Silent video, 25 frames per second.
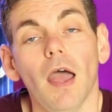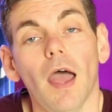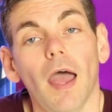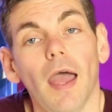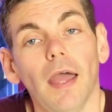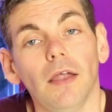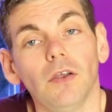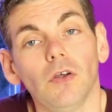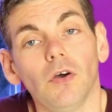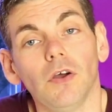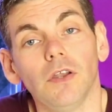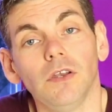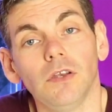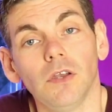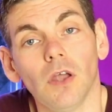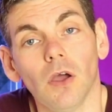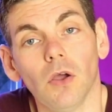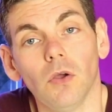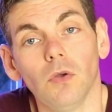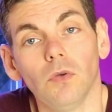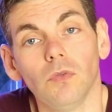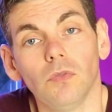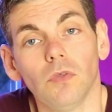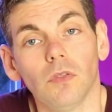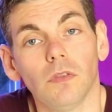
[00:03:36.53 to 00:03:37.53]
and I
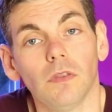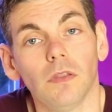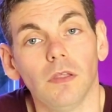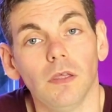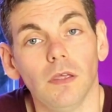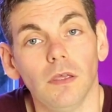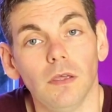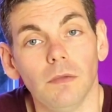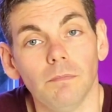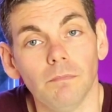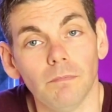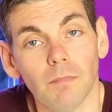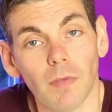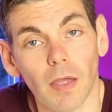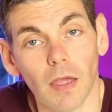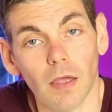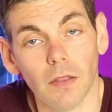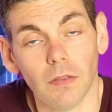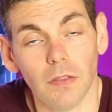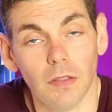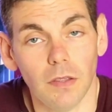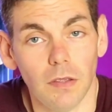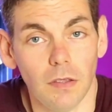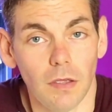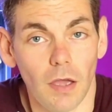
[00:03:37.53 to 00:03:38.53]
know that
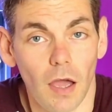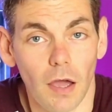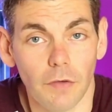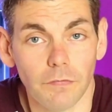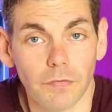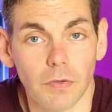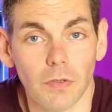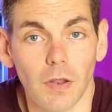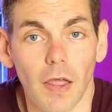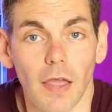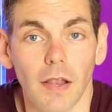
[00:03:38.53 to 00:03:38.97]
the other